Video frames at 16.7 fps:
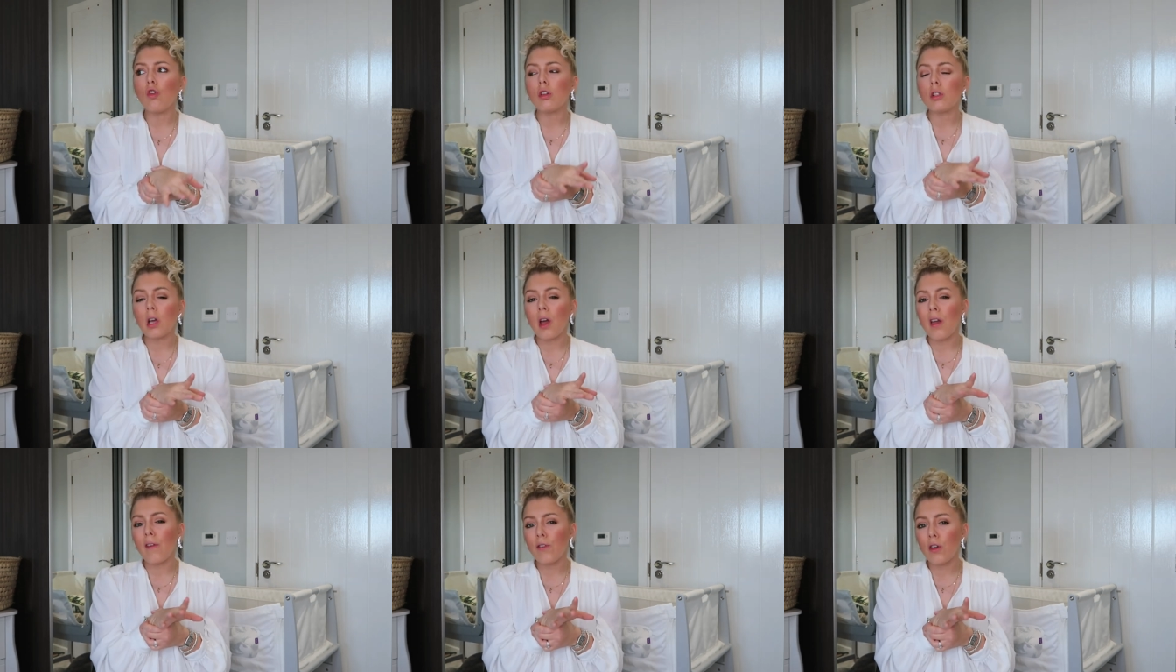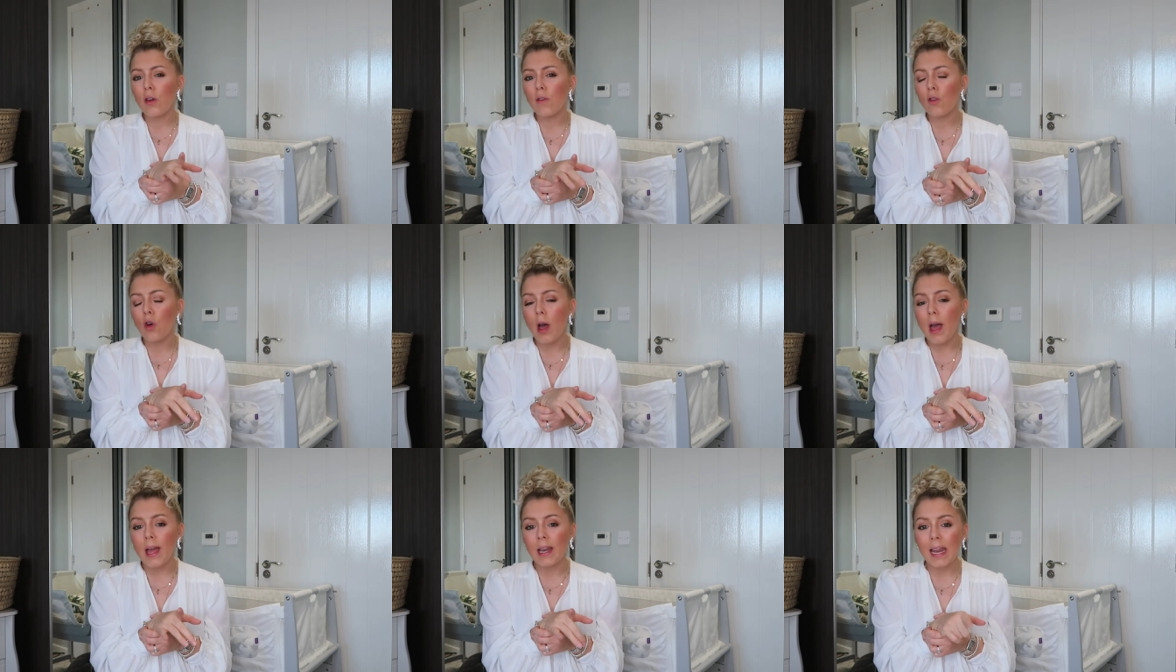Also, if you've
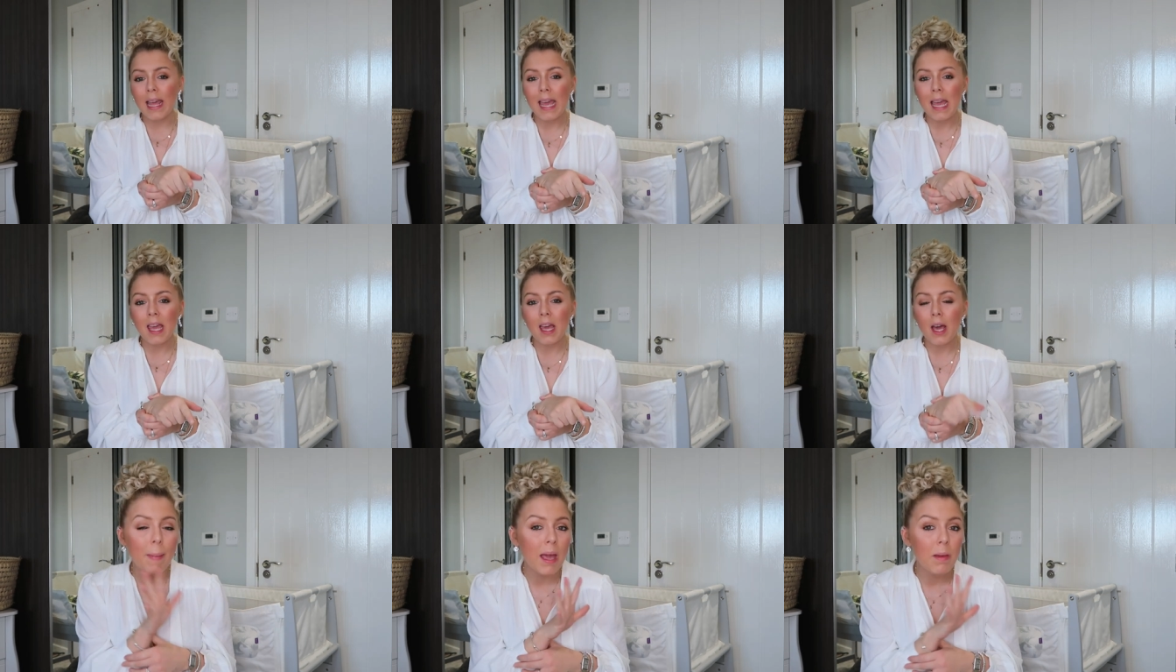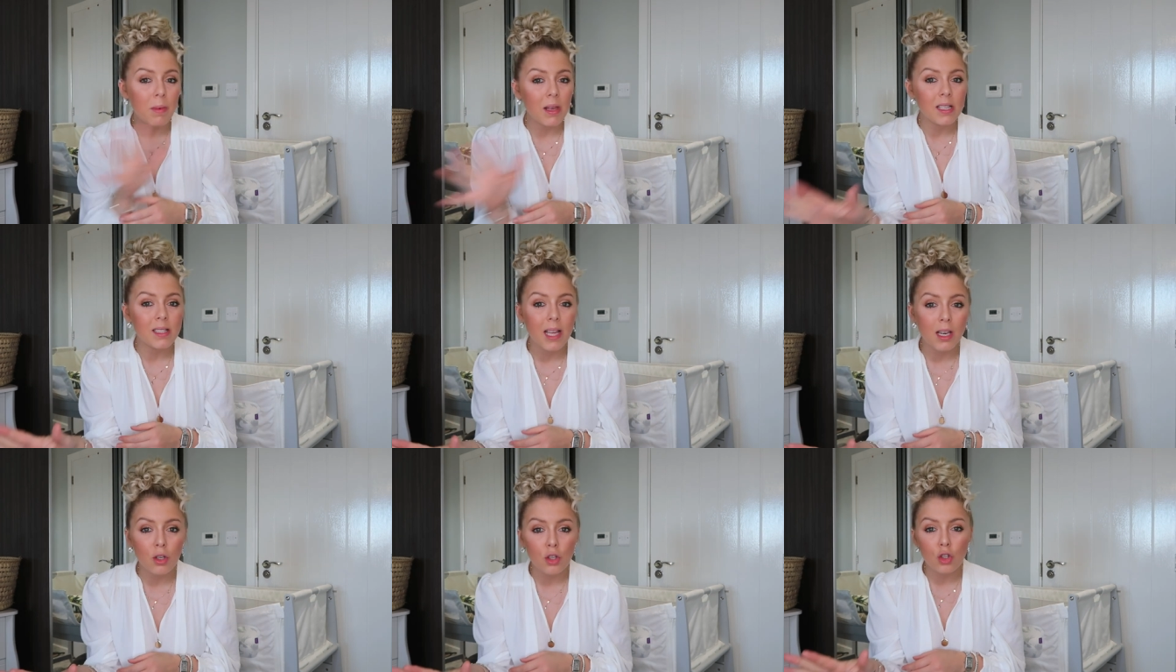got any baby
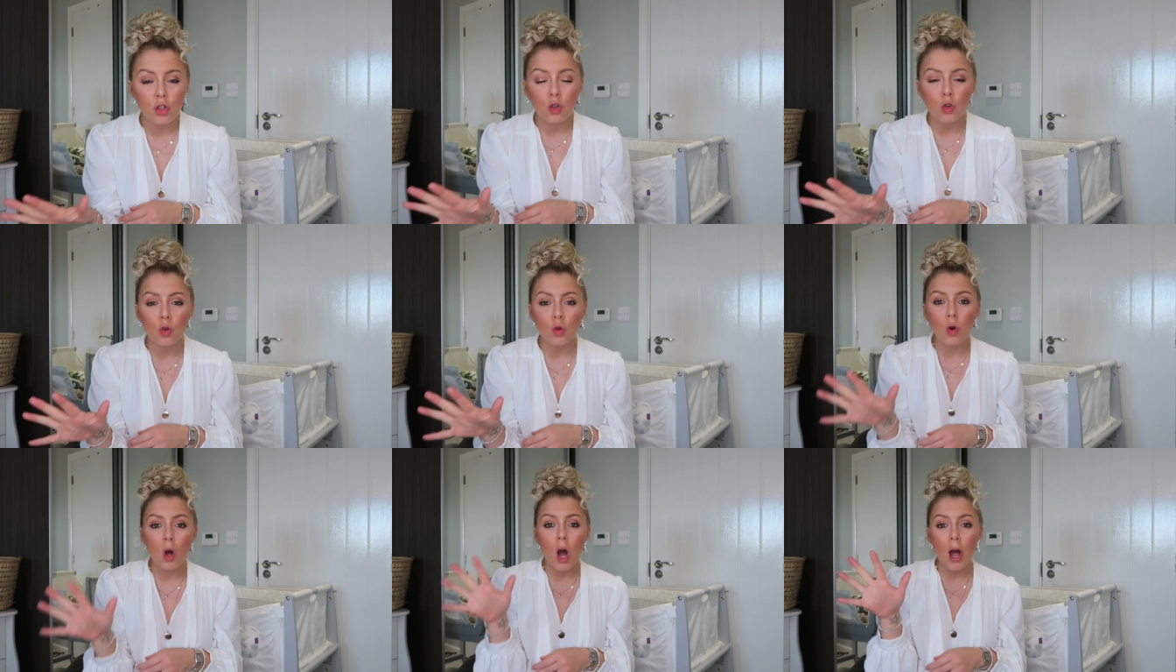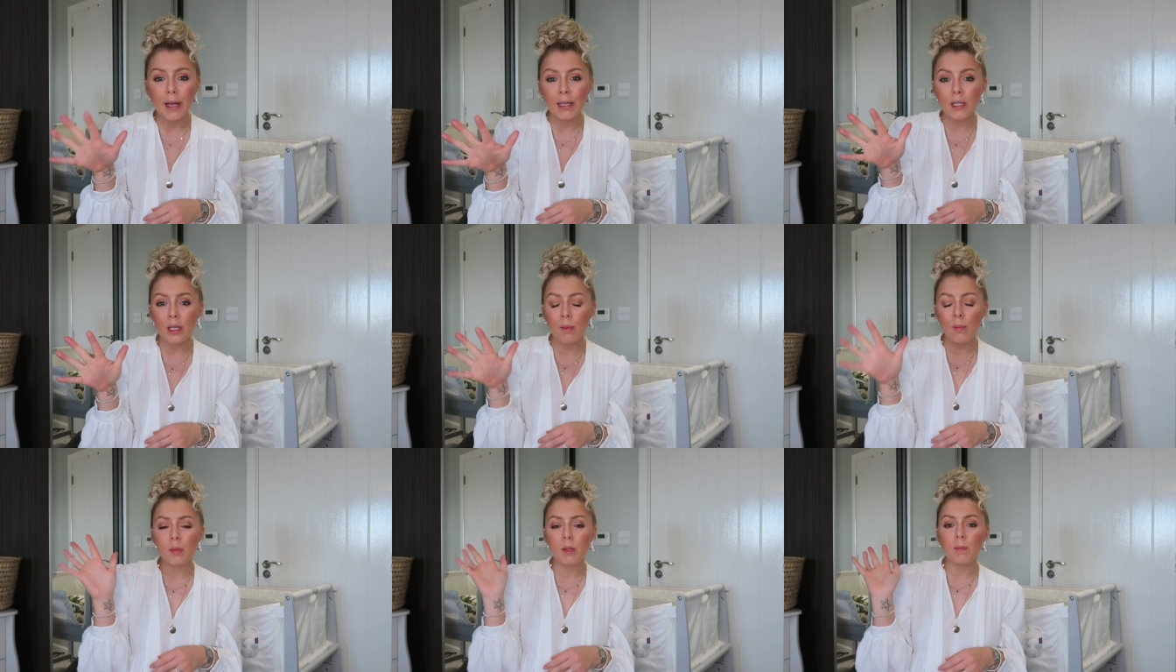essential
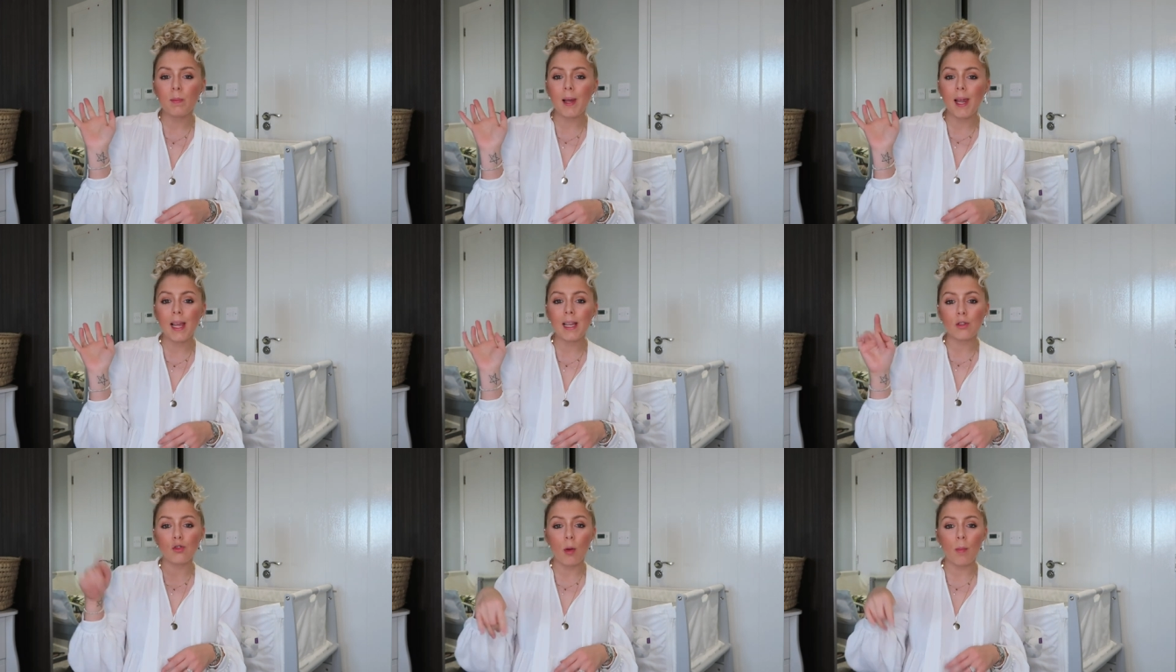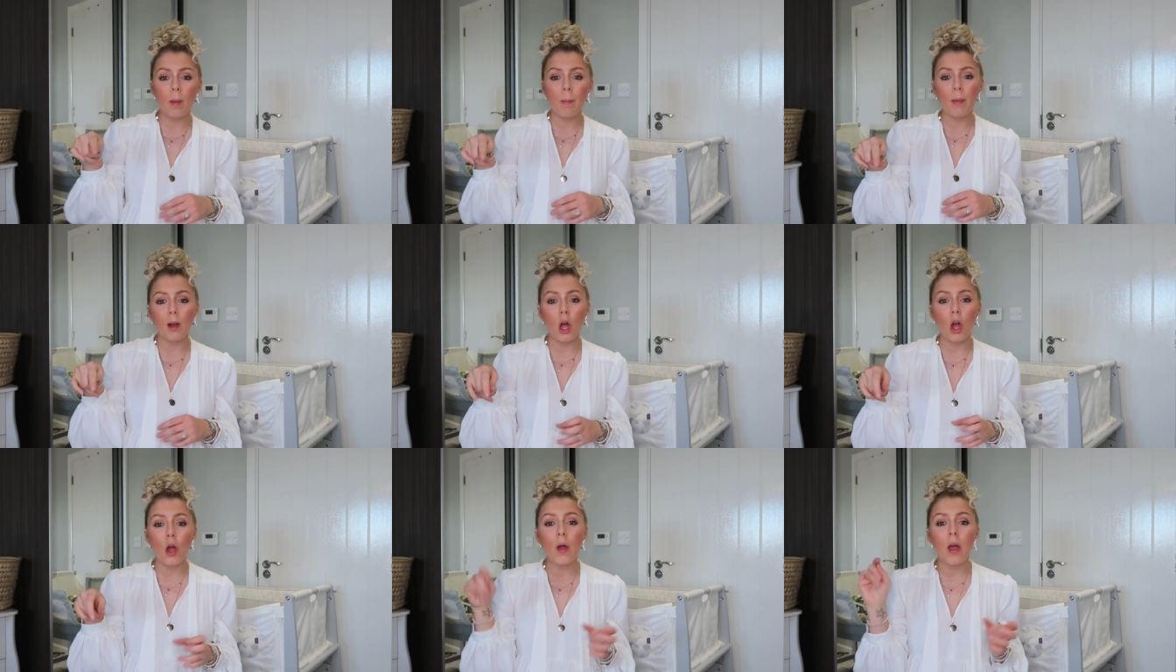items, please drop them
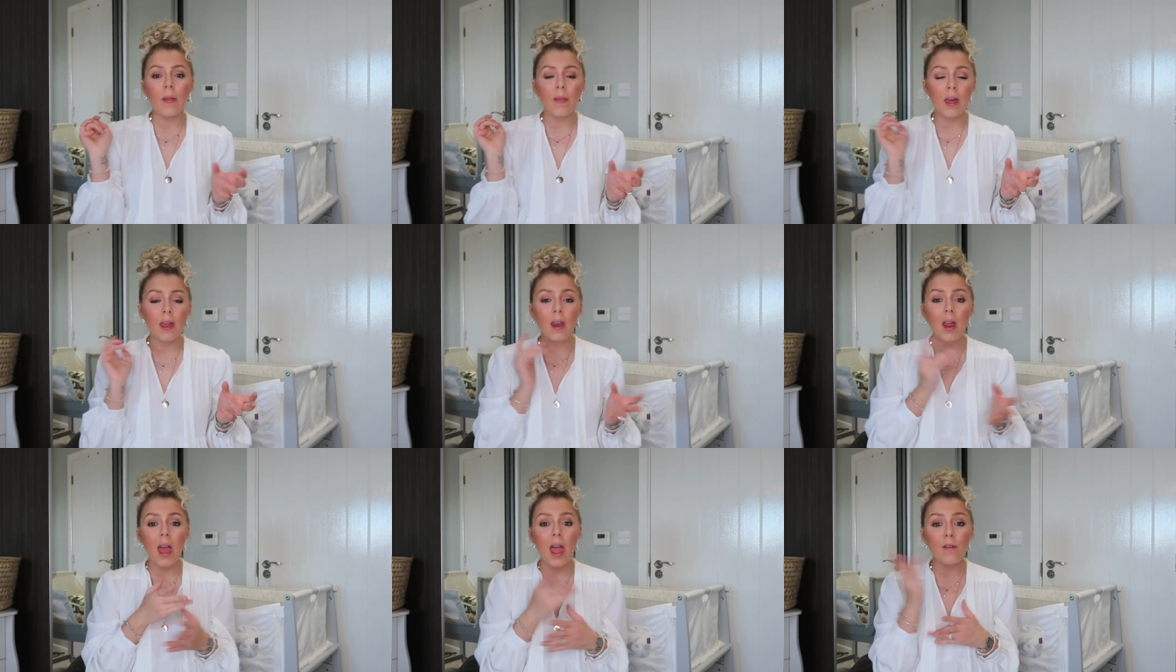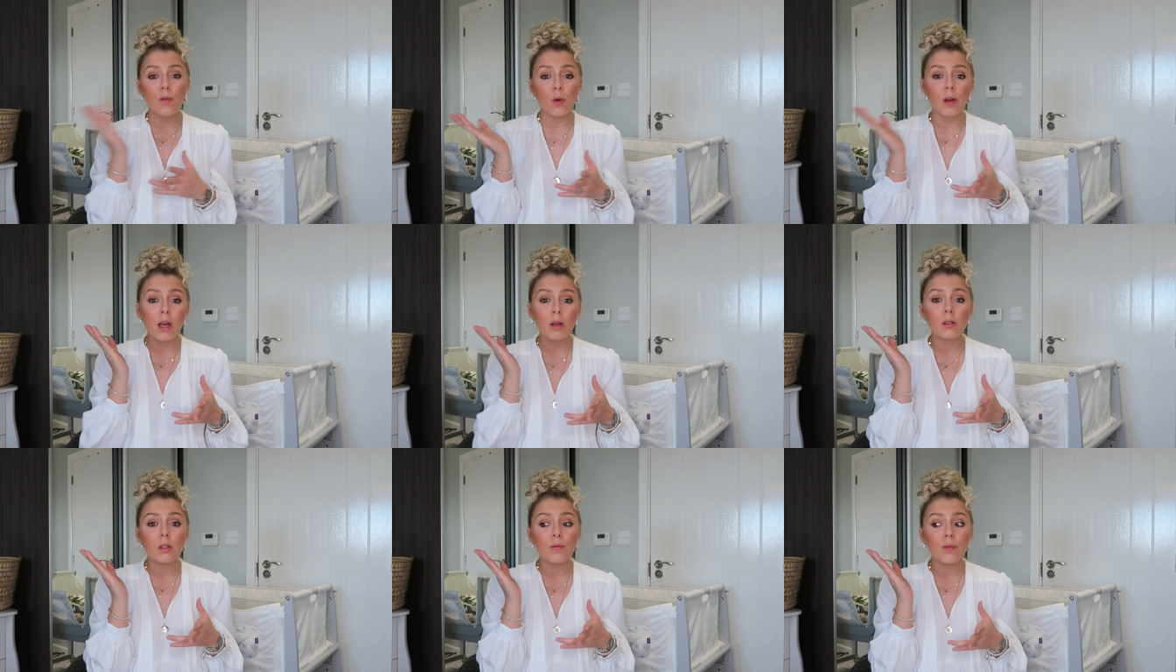below and then everyone
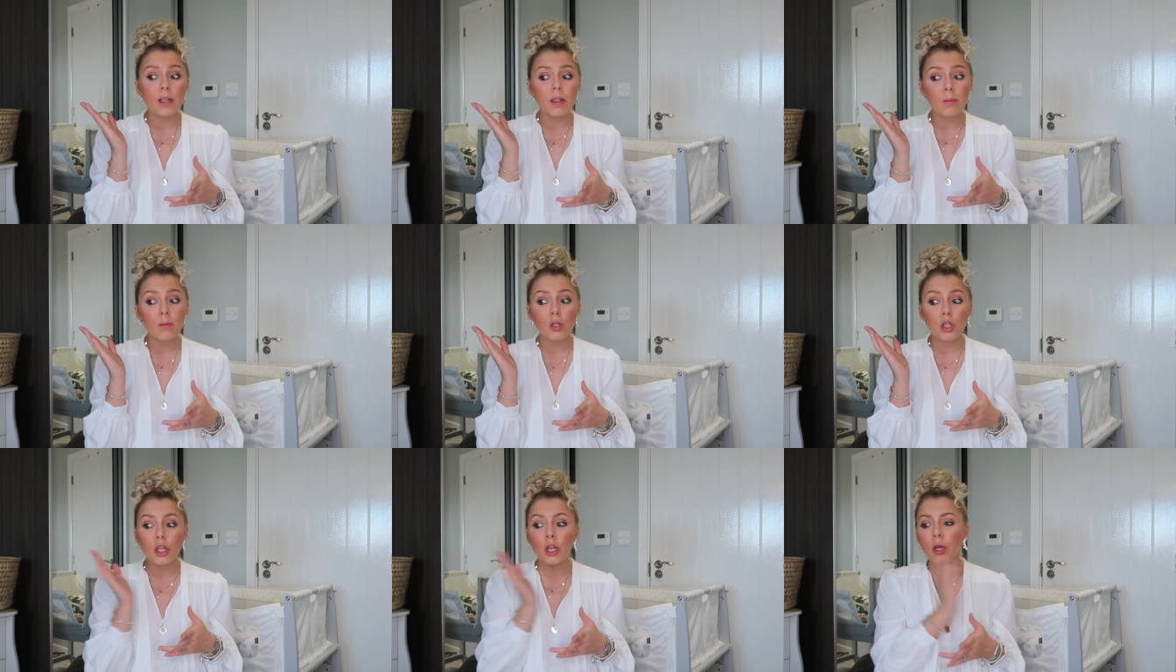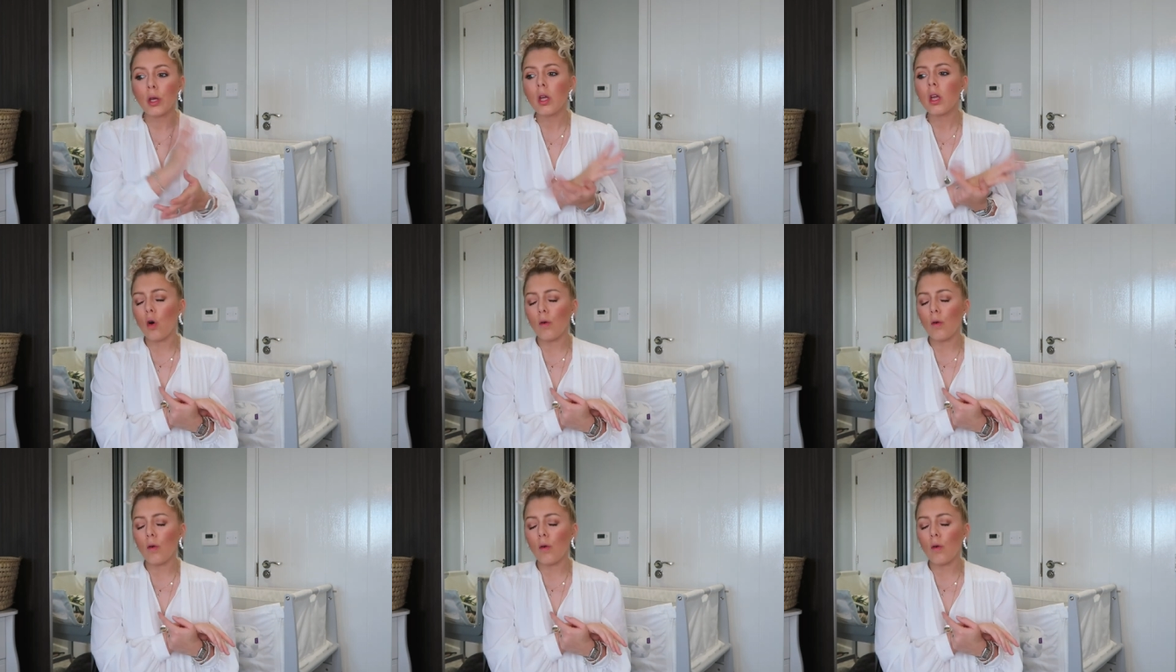else can read them too.